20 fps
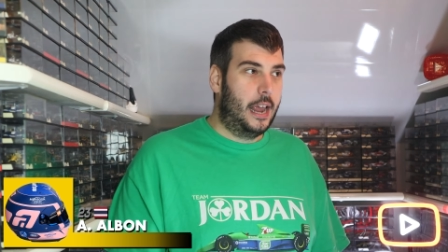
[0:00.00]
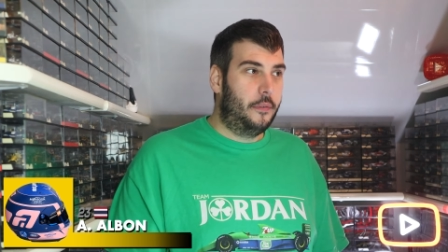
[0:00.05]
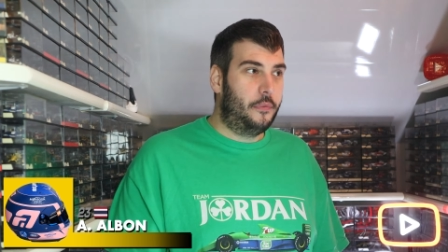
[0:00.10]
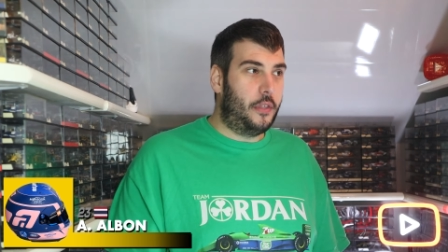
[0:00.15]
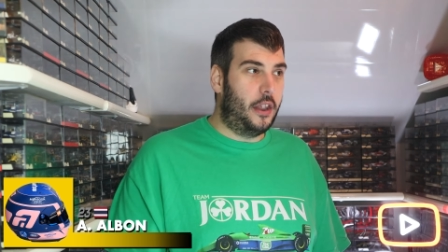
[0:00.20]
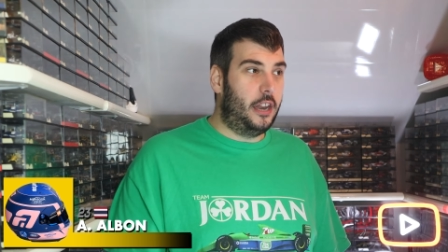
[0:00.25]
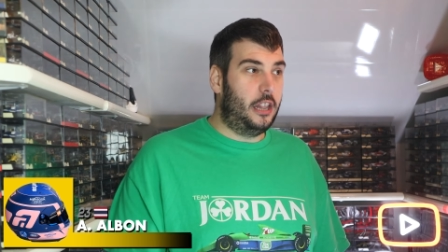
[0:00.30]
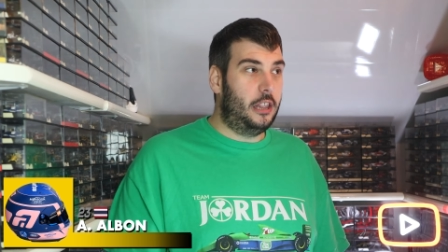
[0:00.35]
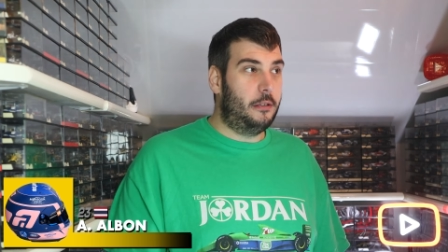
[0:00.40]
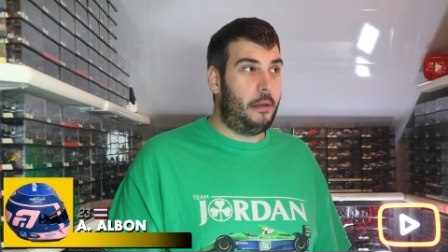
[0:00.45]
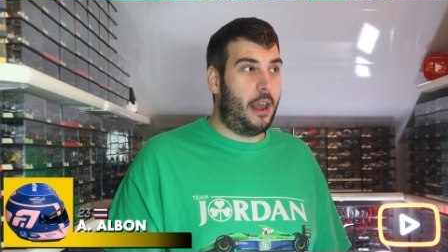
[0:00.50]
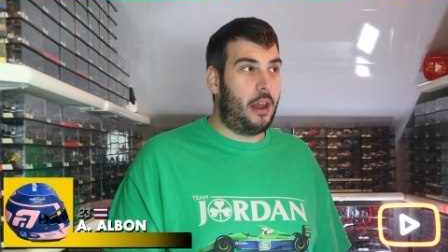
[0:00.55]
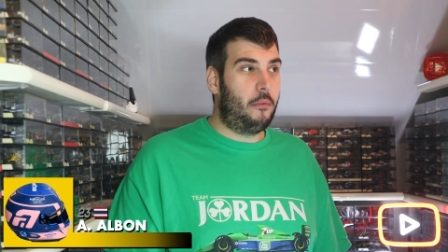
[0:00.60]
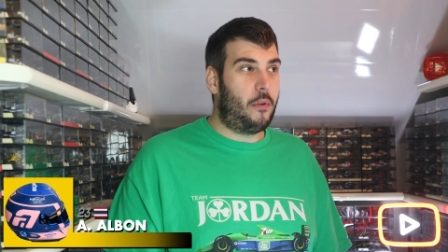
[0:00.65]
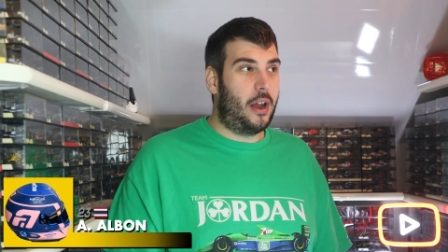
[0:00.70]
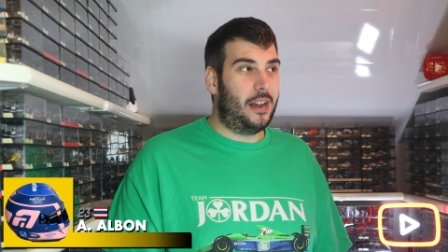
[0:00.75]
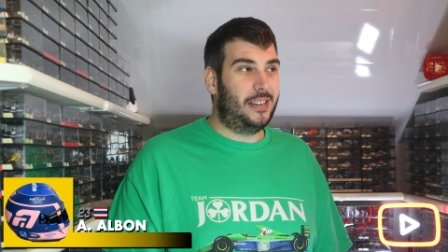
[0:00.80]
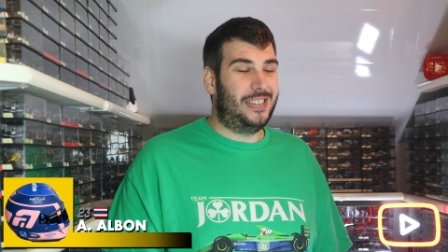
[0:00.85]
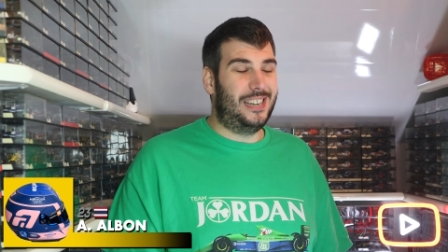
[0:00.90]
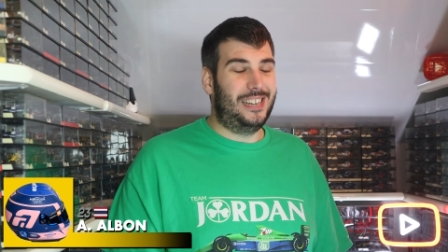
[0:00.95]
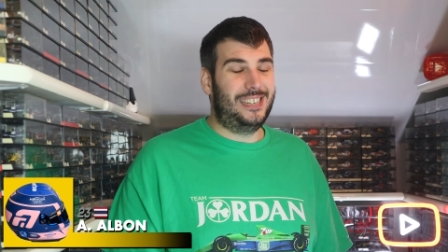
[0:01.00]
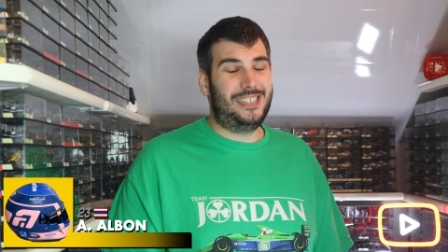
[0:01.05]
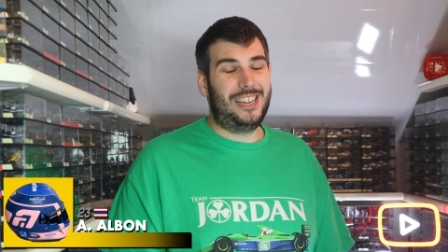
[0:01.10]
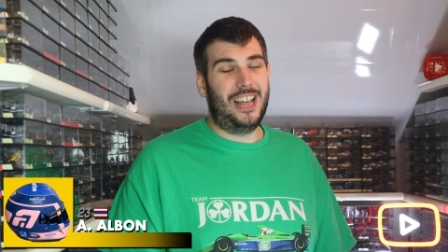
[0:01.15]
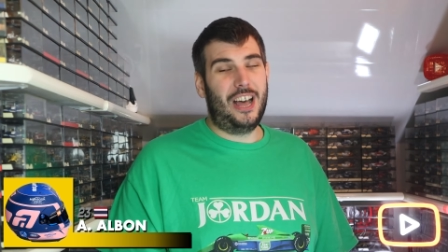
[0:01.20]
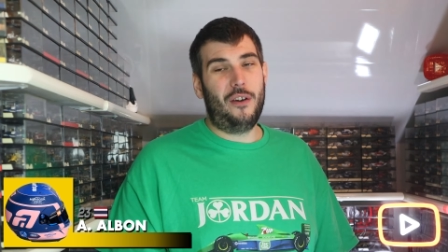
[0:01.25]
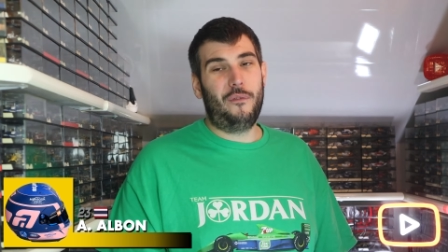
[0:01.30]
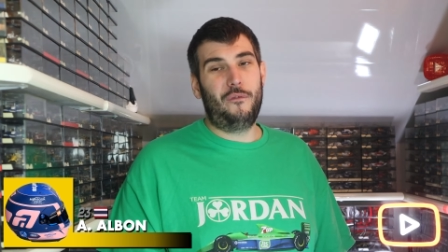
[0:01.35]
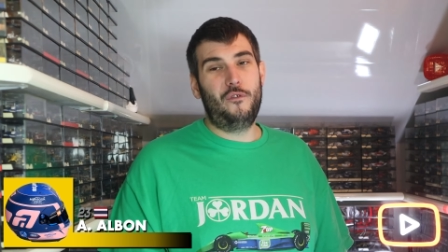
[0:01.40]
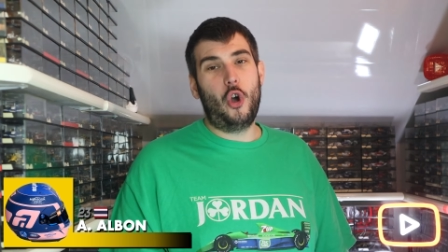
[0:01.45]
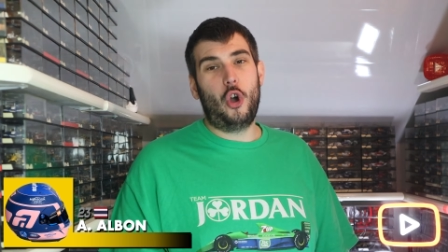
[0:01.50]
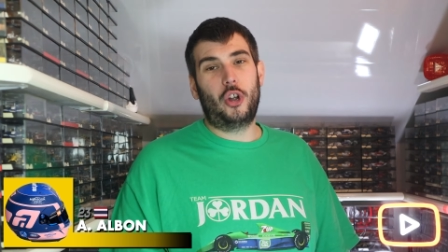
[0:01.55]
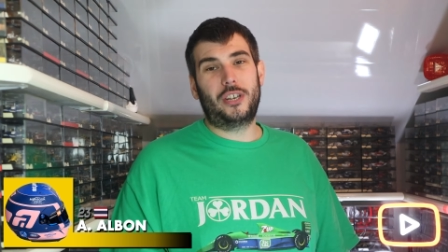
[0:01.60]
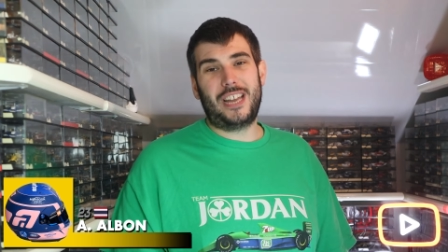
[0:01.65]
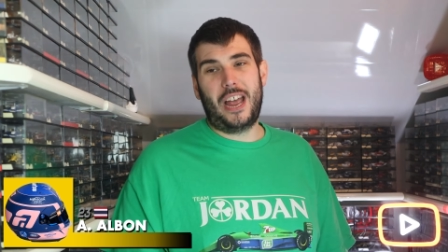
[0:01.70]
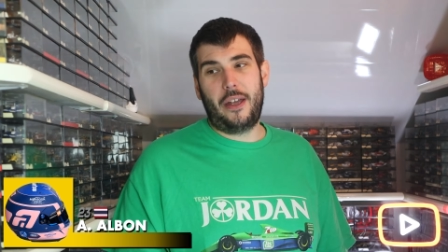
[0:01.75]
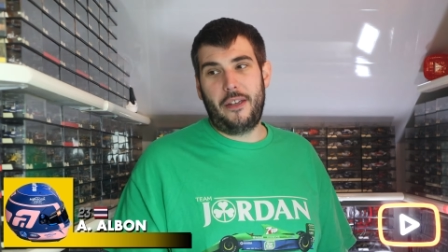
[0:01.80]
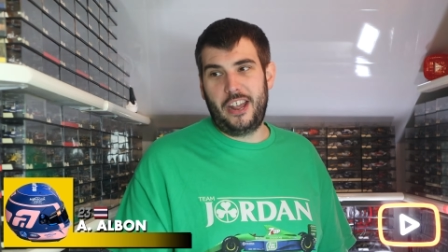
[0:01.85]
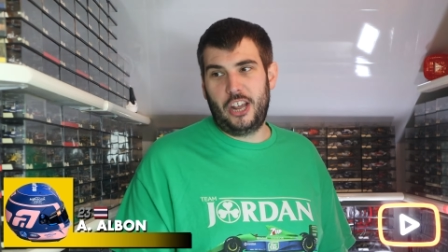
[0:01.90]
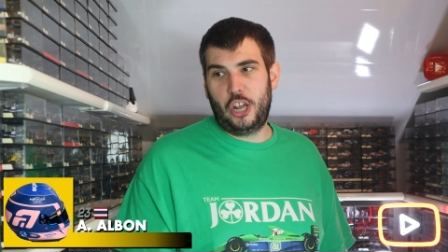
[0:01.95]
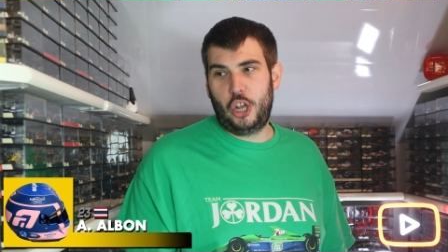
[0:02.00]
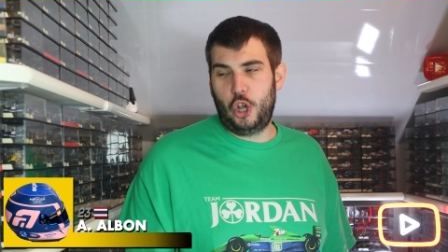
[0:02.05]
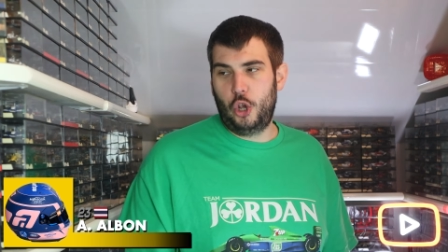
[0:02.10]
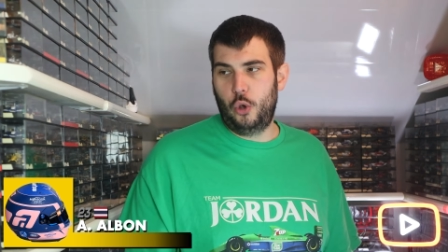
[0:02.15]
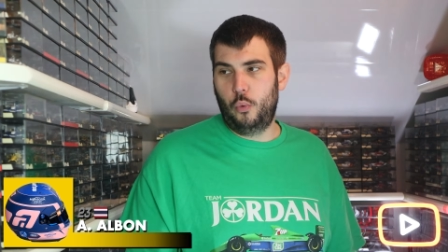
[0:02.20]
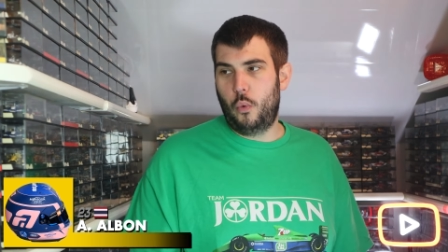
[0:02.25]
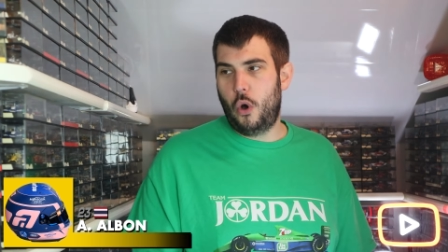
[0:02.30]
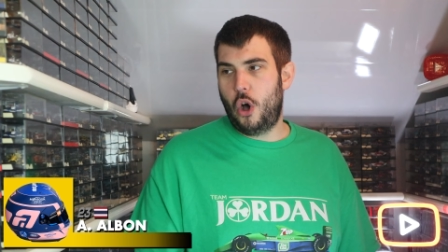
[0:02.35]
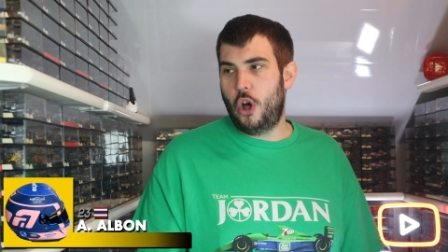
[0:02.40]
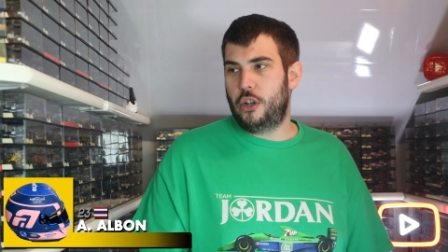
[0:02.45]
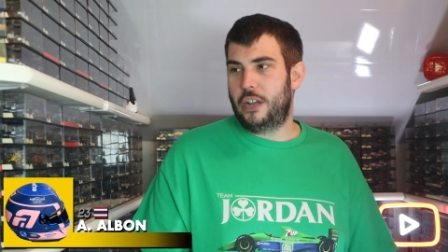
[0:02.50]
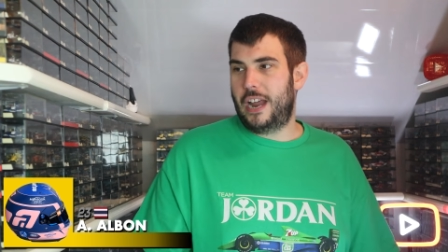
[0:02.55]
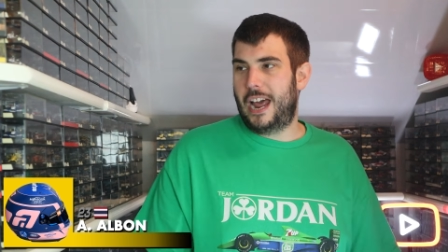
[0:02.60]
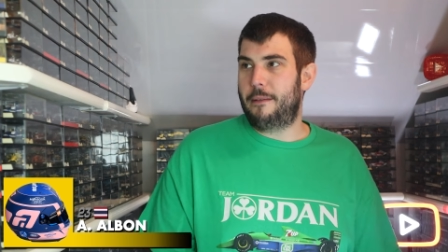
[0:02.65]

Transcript: Then in the main race itself, knocked out in Q1.